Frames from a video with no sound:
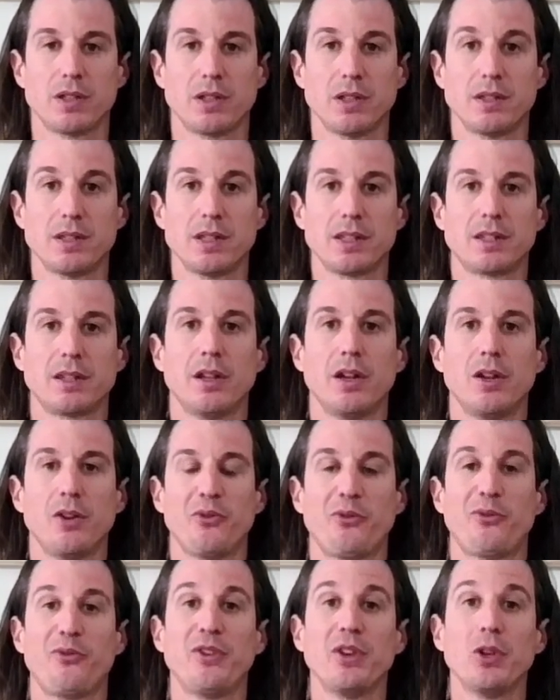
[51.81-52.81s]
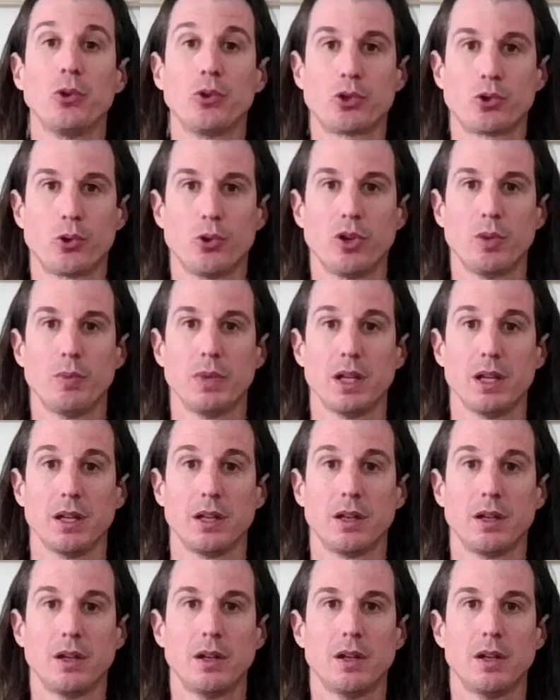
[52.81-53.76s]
Does this feel true to me?